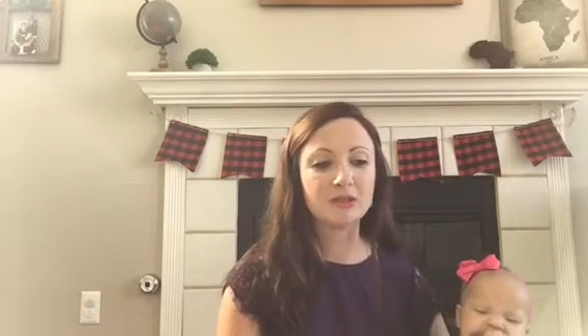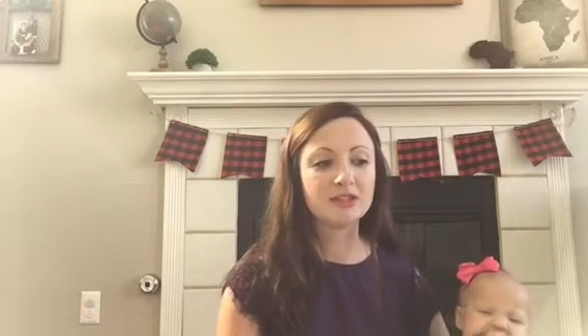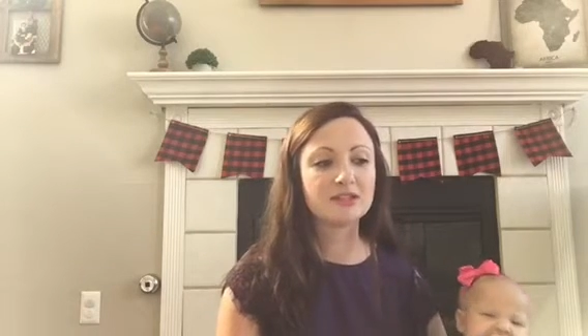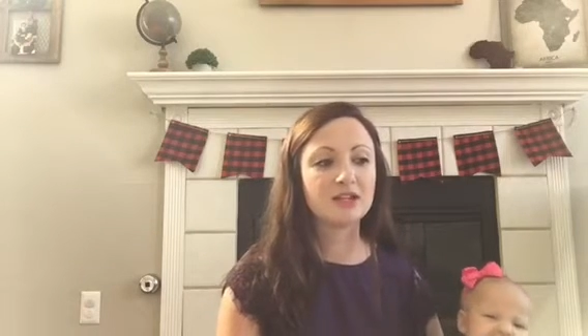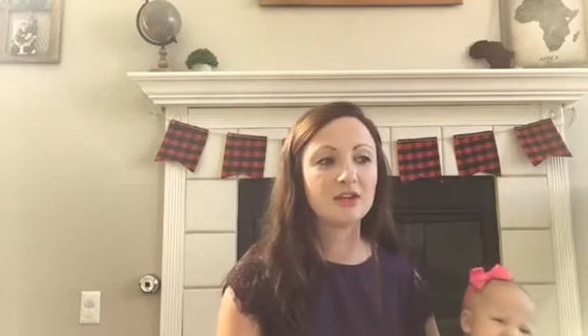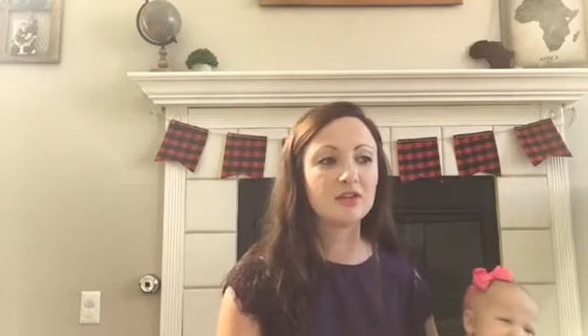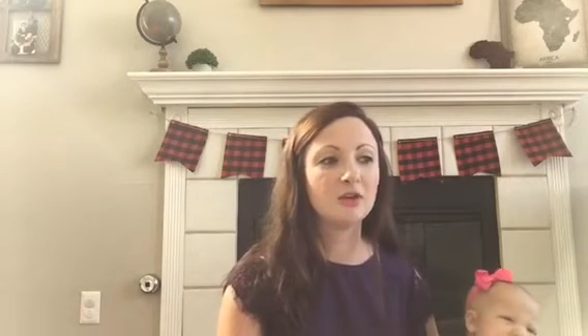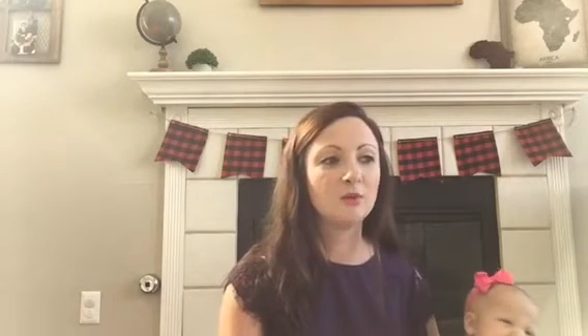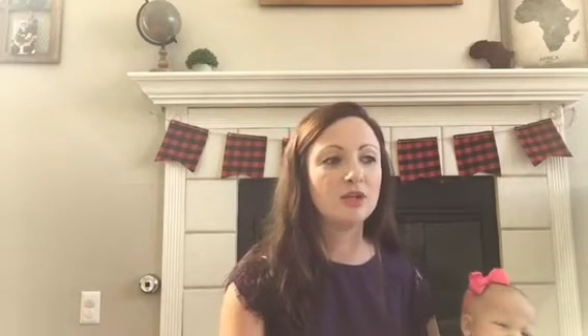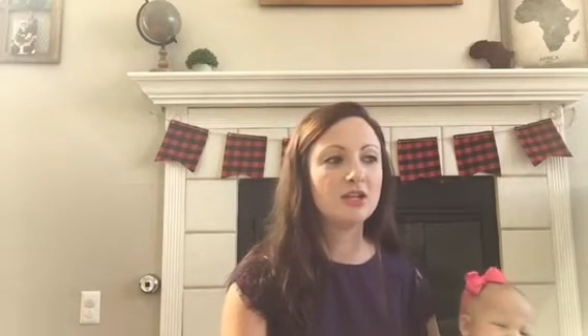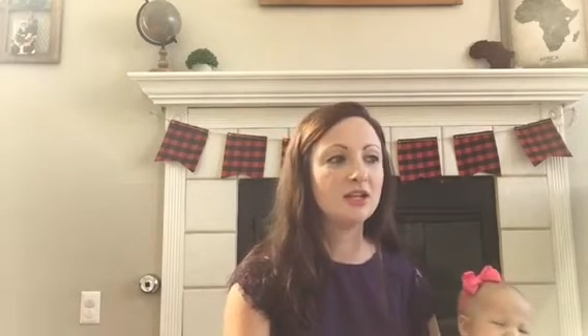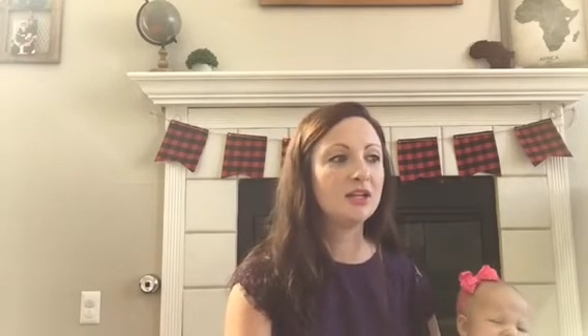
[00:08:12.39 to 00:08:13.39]
It's not that
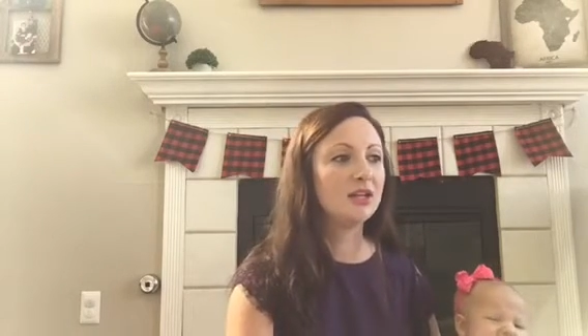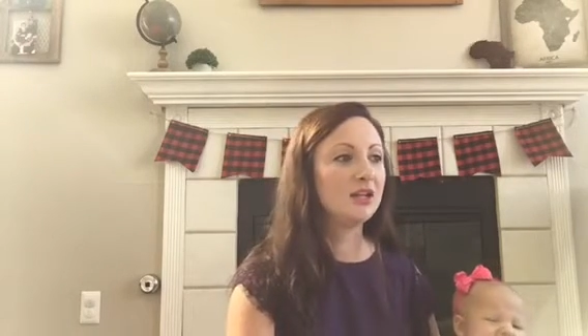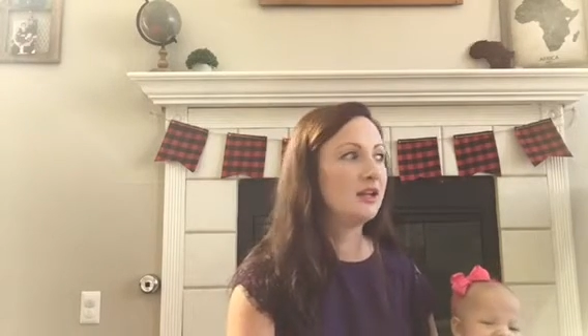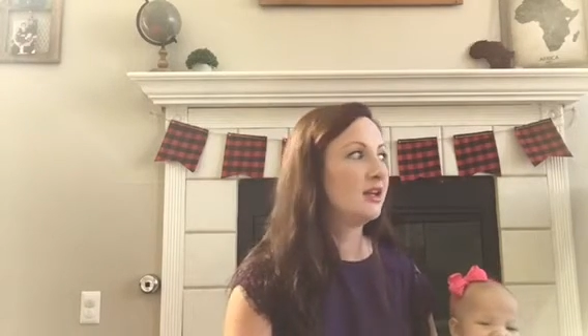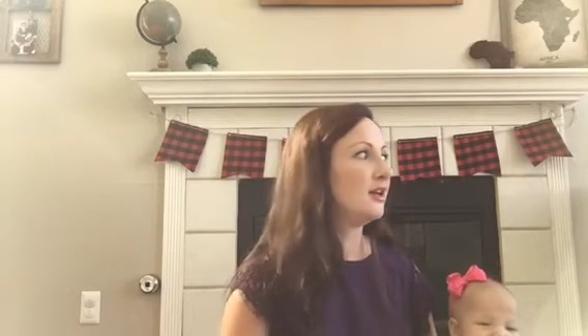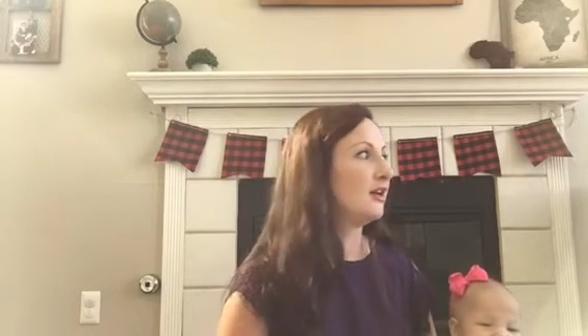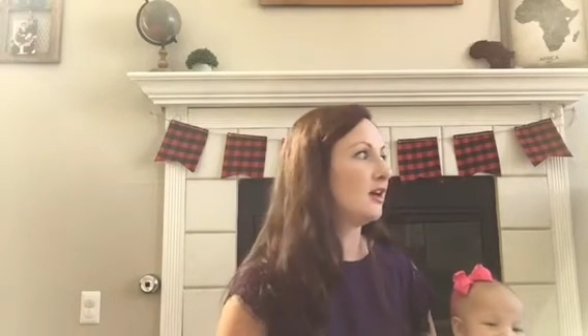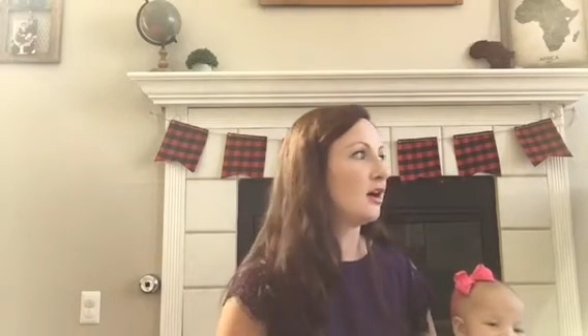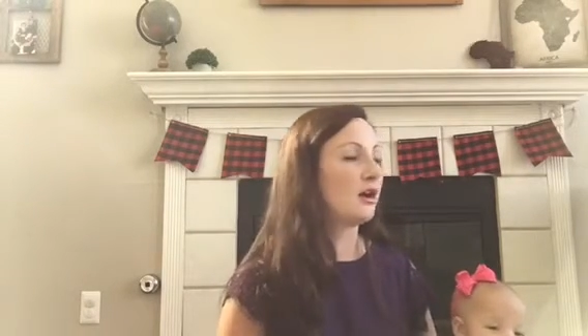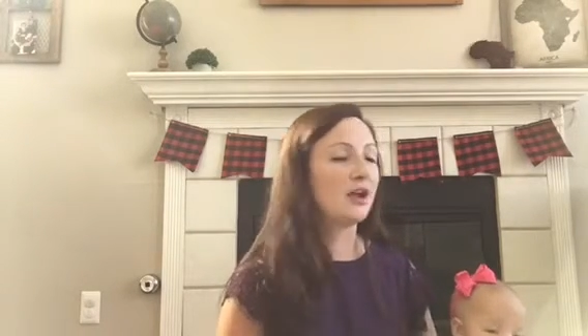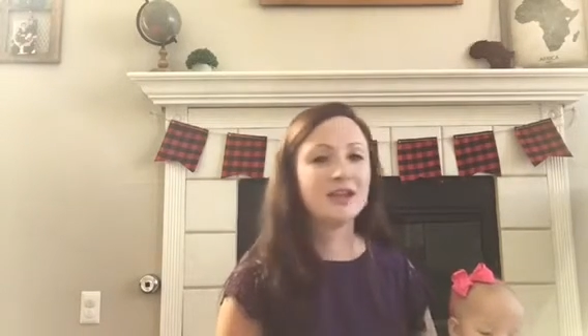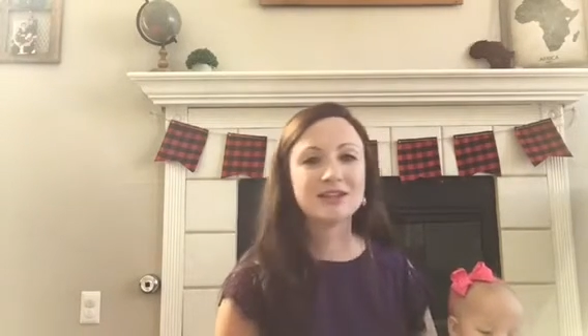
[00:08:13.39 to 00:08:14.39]
we
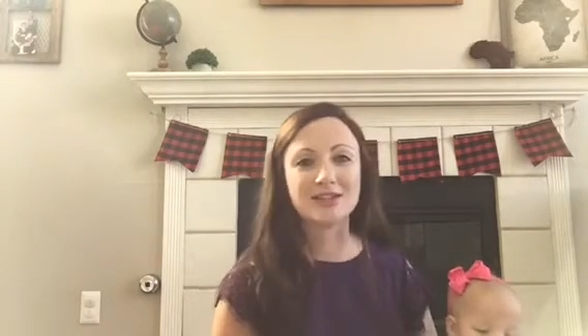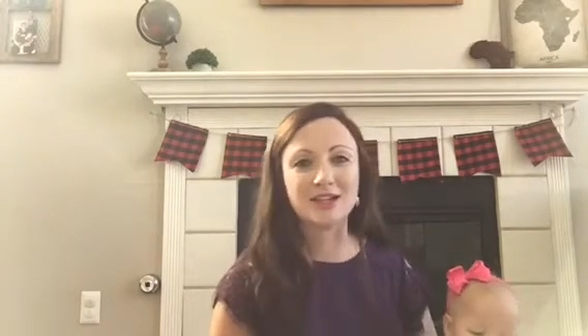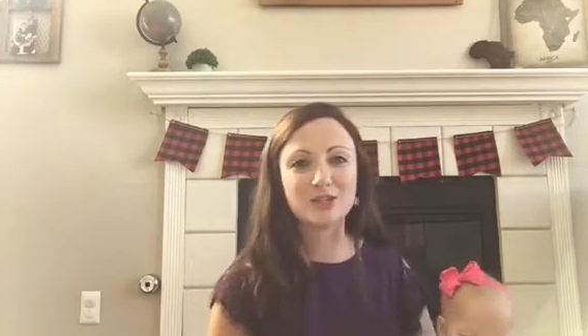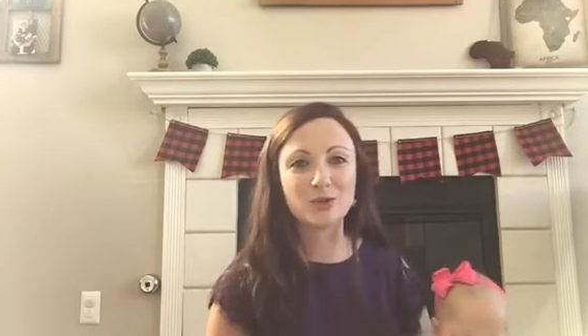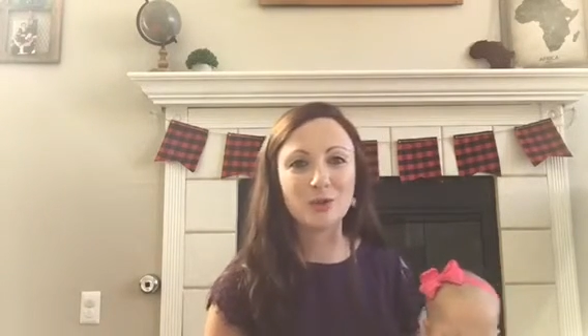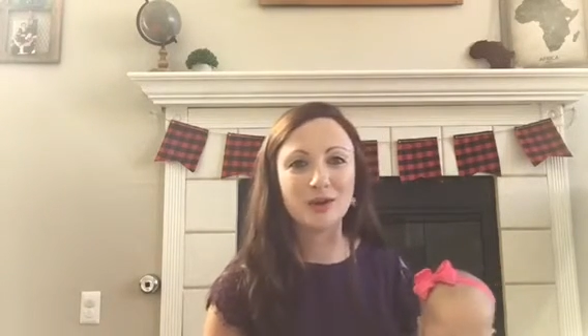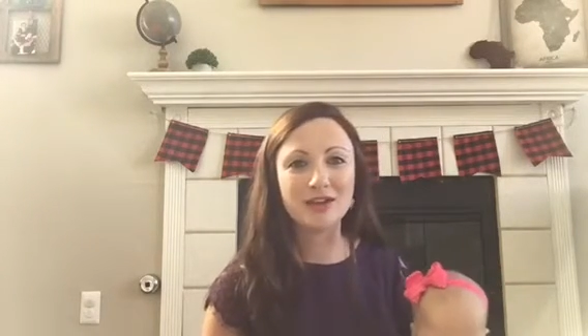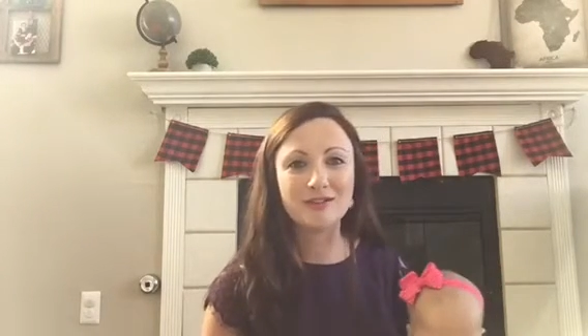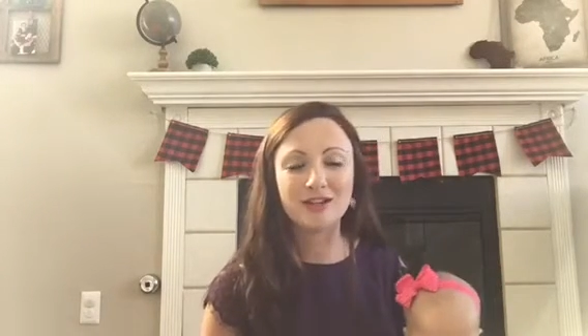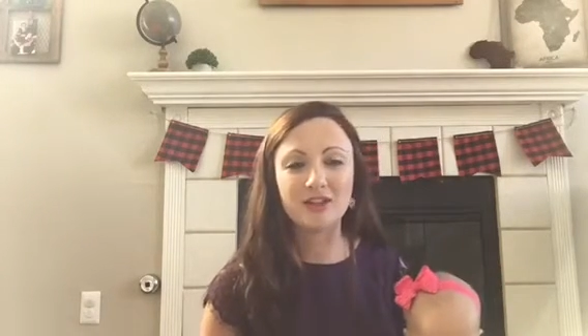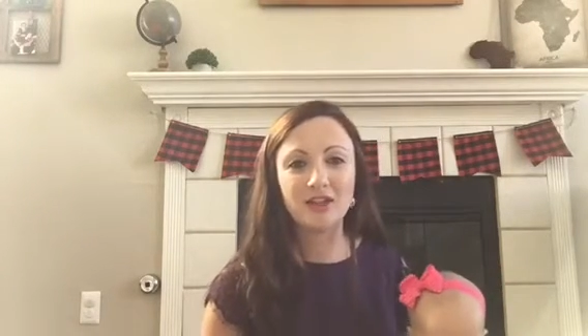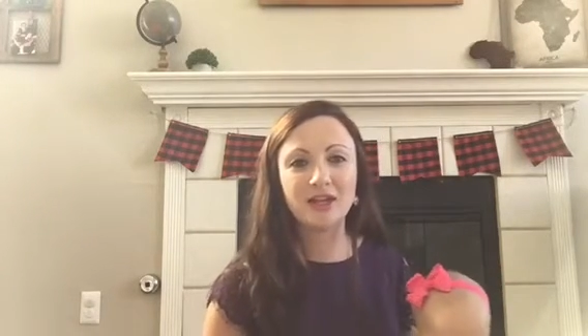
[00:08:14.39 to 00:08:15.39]
are anti-toy or
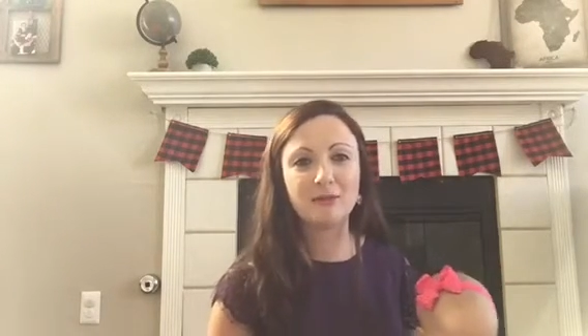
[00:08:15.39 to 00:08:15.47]
anything.